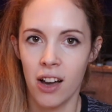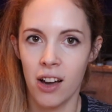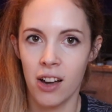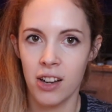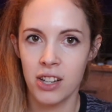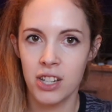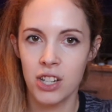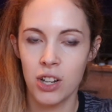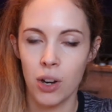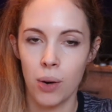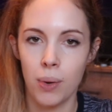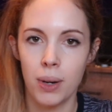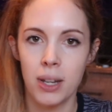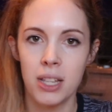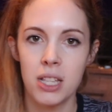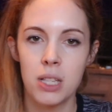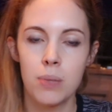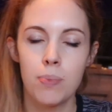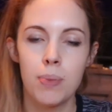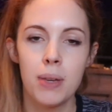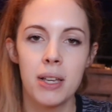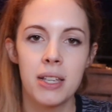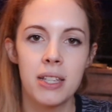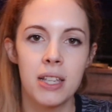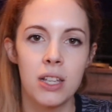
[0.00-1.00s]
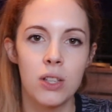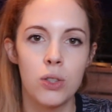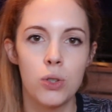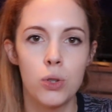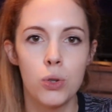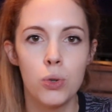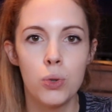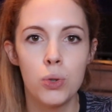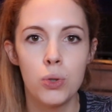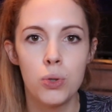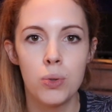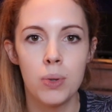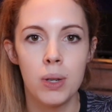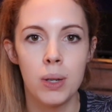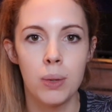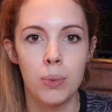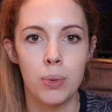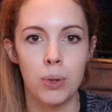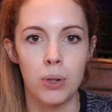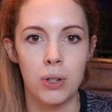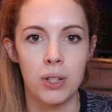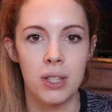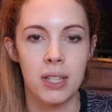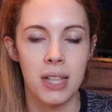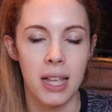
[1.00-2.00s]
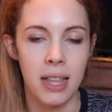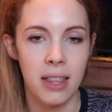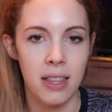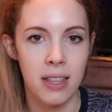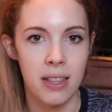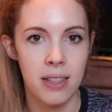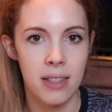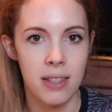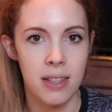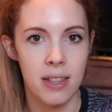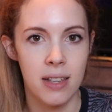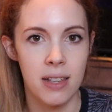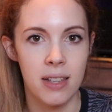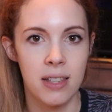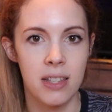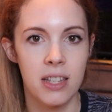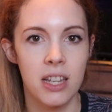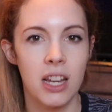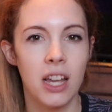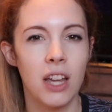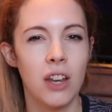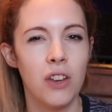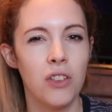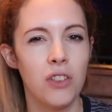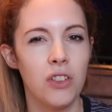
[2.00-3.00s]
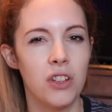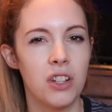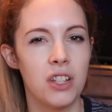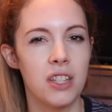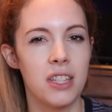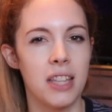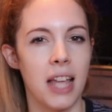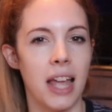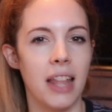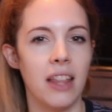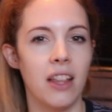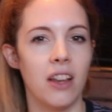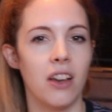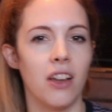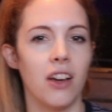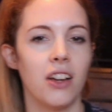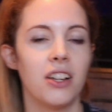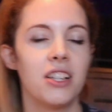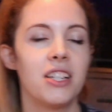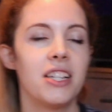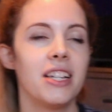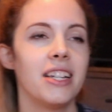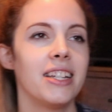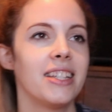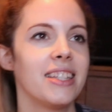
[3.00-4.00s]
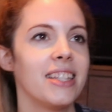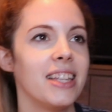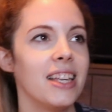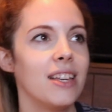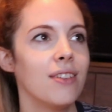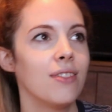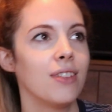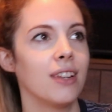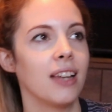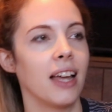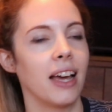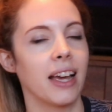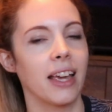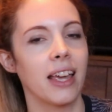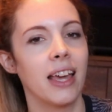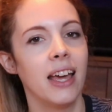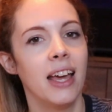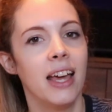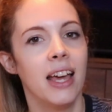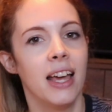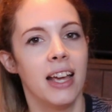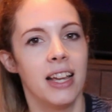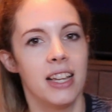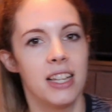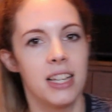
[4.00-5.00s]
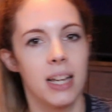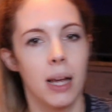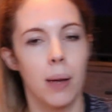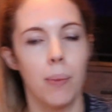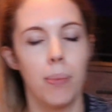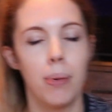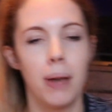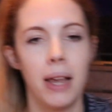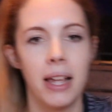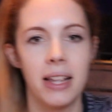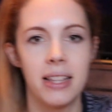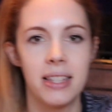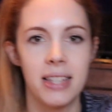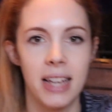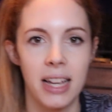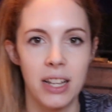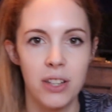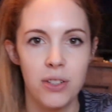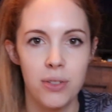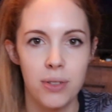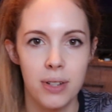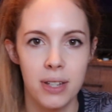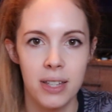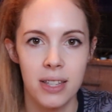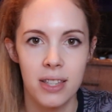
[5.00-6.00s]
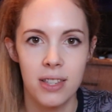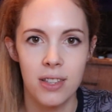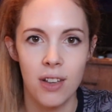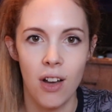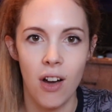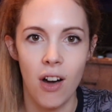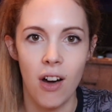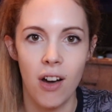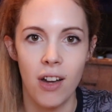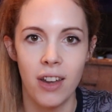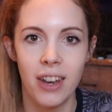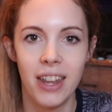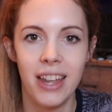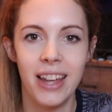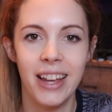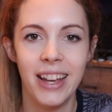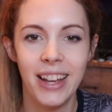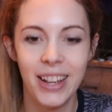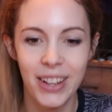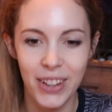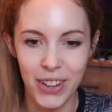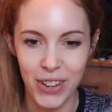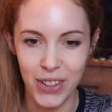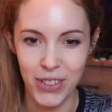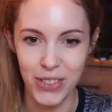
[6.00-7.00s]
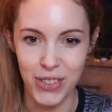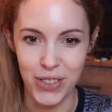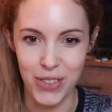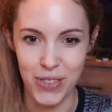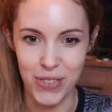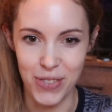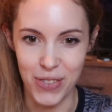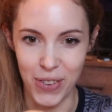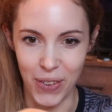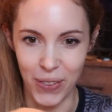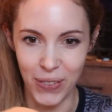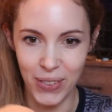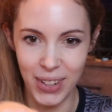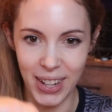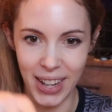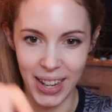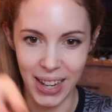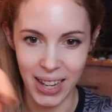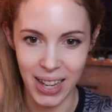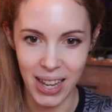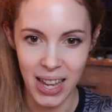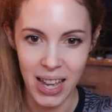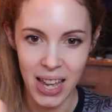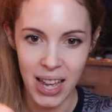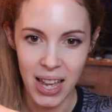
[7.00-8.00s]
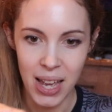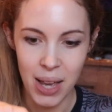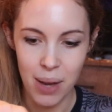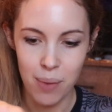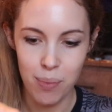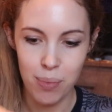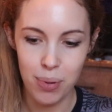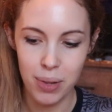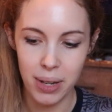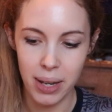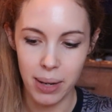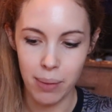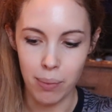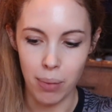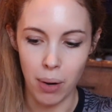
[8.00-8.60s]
She already speaks in 2-3 word sentences. She can understand a lot. She's even like, she can play Tetris on the phone, like putting